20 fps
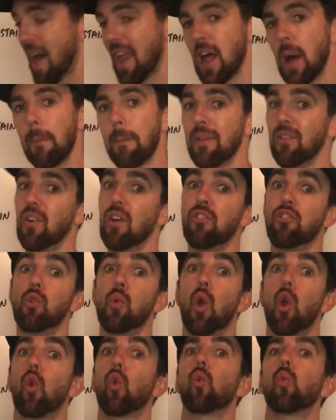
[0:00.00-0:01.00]
that up unless
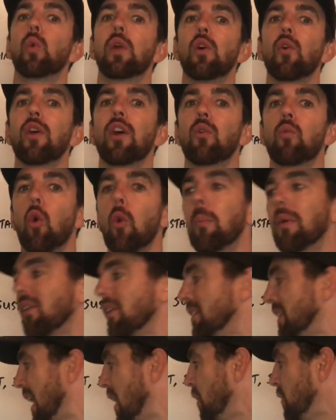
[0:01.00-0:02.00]
you are really
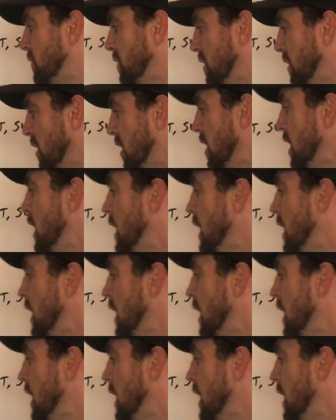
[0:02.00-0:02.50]
aerobically talented.